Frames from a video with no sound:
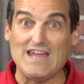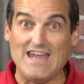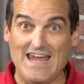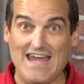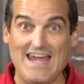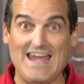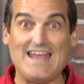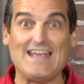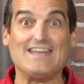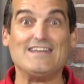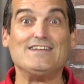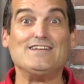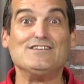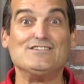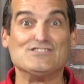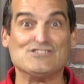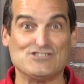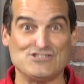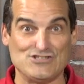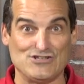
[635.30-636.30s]
can
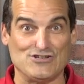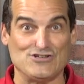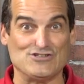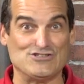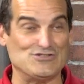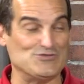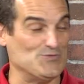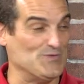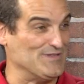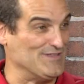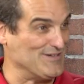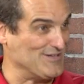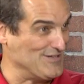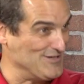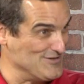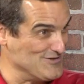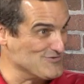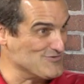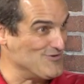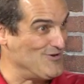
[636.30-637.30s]
search with the
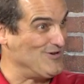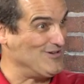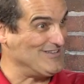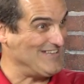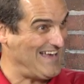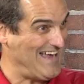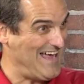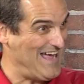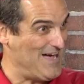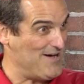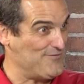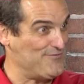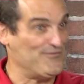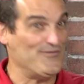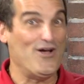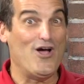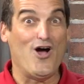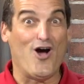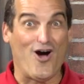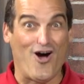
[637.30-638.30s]
control F okay.
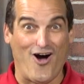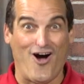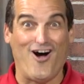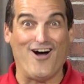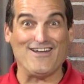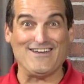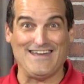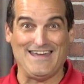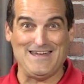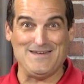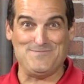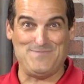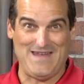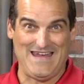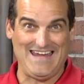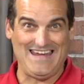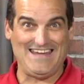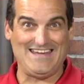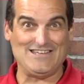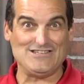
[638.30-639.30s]
on a
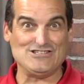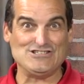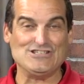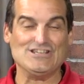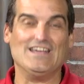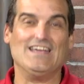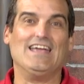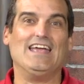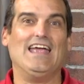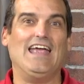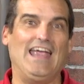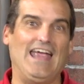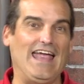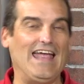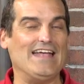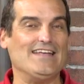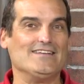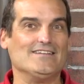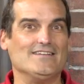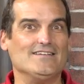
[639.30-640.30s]
page
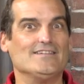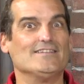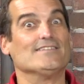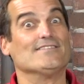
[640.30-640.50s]
and